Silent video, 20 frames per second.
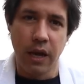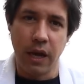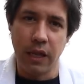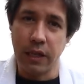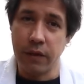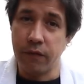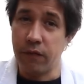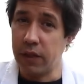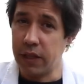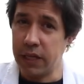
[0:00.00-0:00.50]

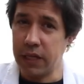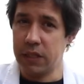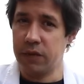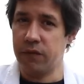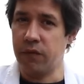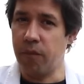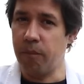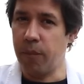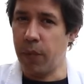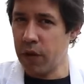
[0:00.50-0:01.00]
I'll leave the
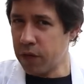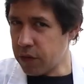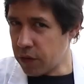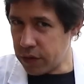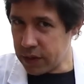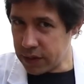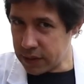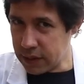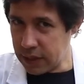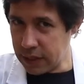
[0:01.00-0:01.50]
links for both
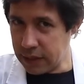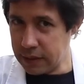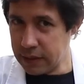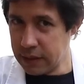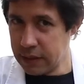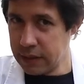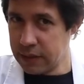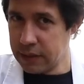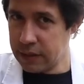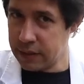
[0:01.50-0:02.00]
of these
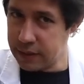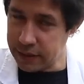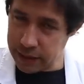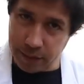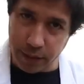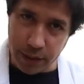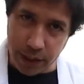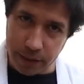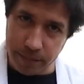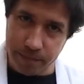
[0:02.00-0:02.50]
things
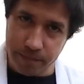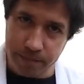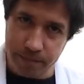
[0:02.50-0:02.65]
down below.